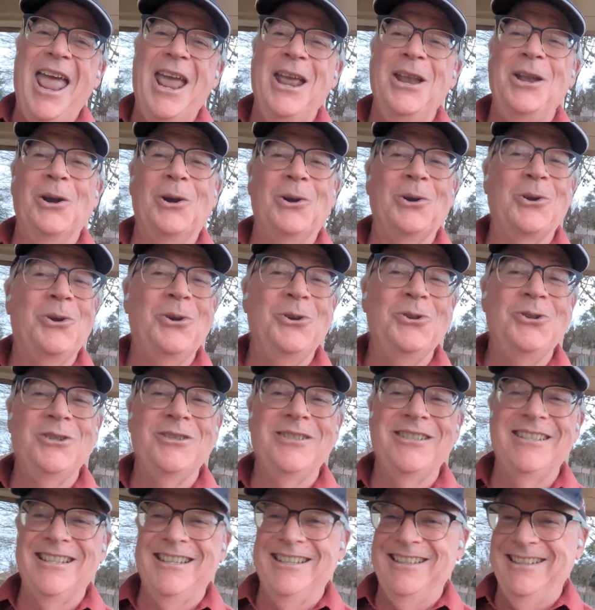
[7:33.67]
ate her
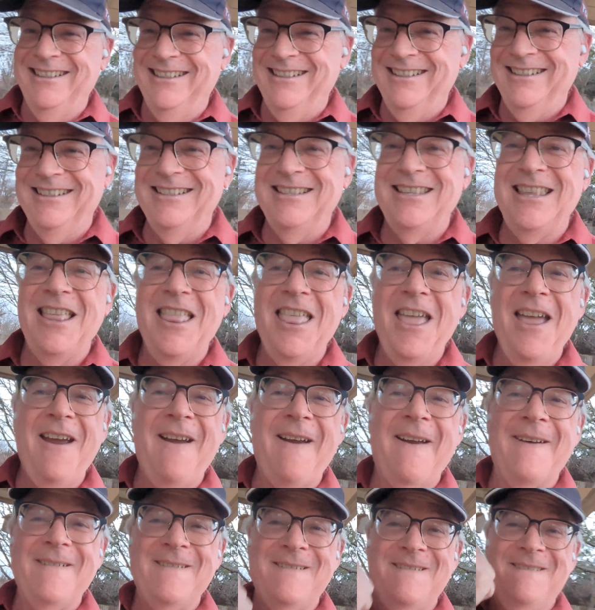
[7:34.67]
cushions.
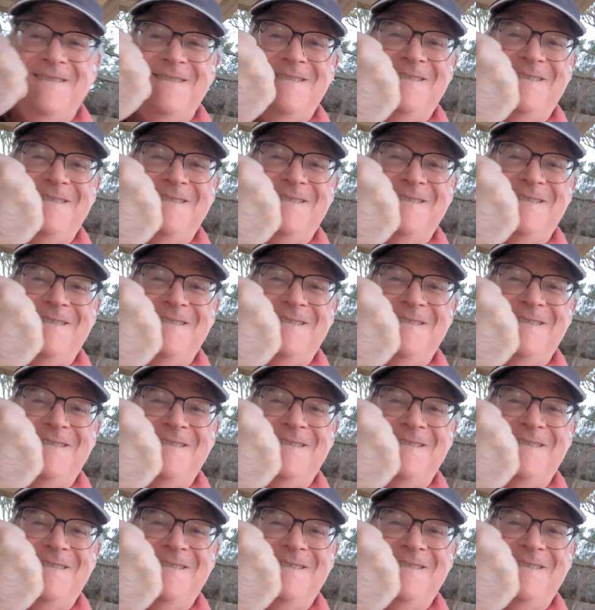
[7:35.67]
There.